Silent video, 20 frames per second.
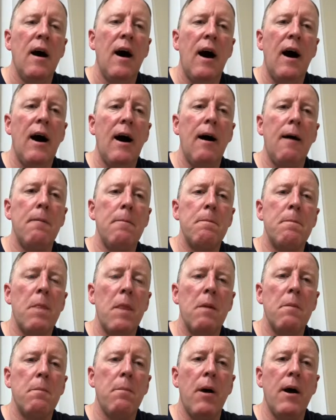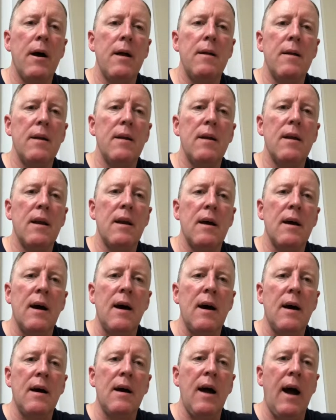but
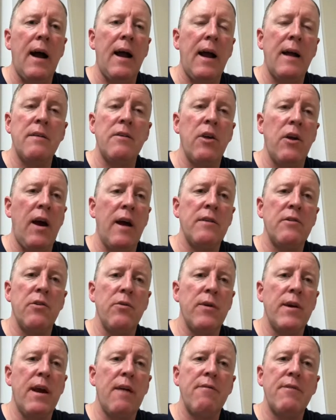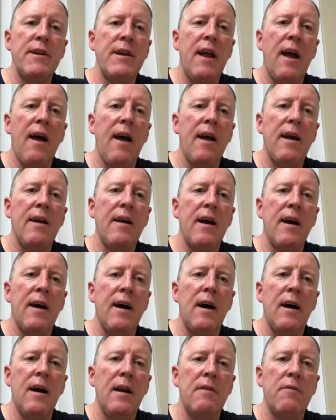I do it every day,
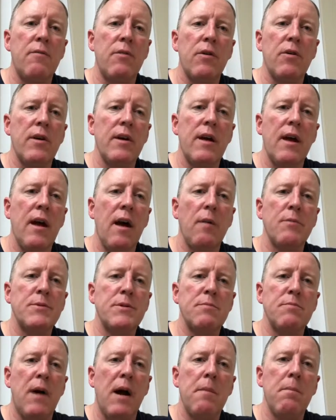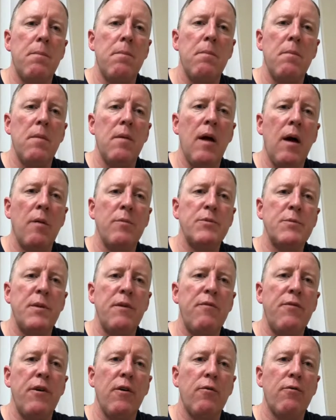and it really helps me
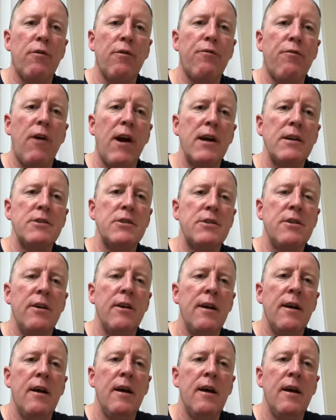feel refreshed